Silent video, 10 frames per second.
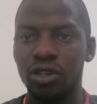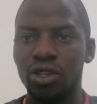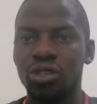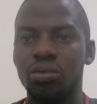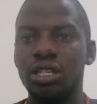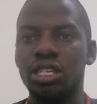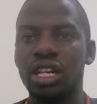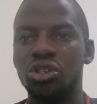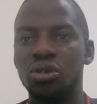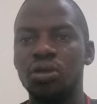So
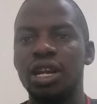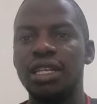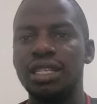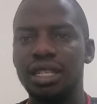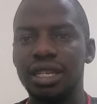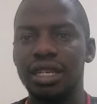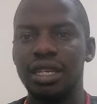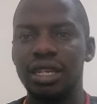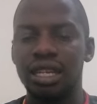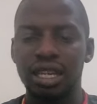basically you should be
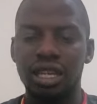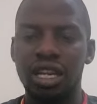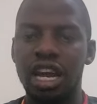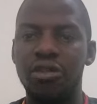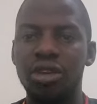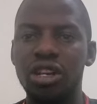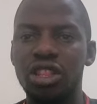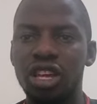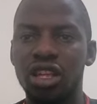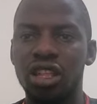realistic and read
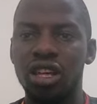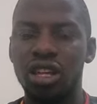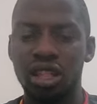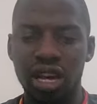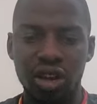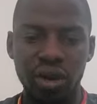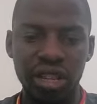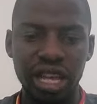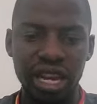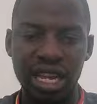the
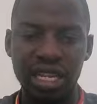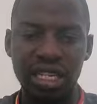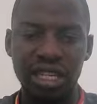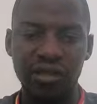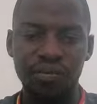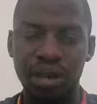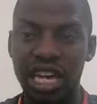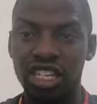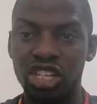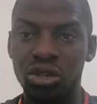what they need. Pay
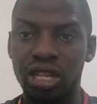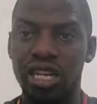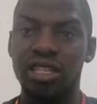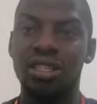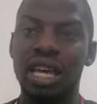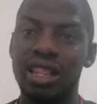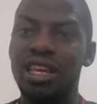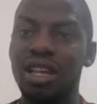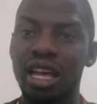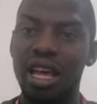attention that is
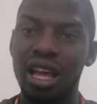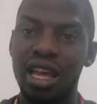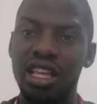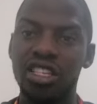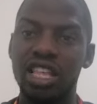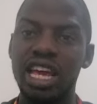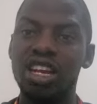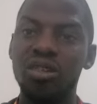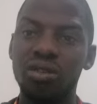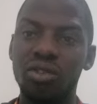there a
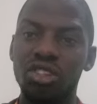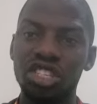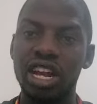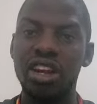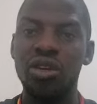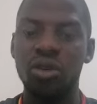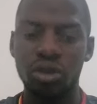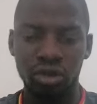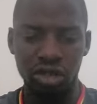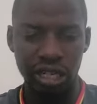need of cost sharing or
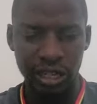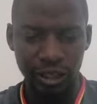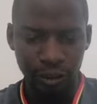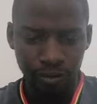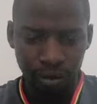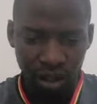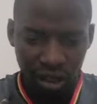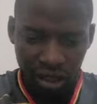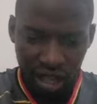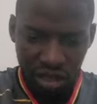not?
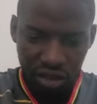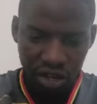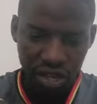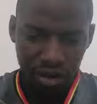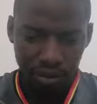Then 3,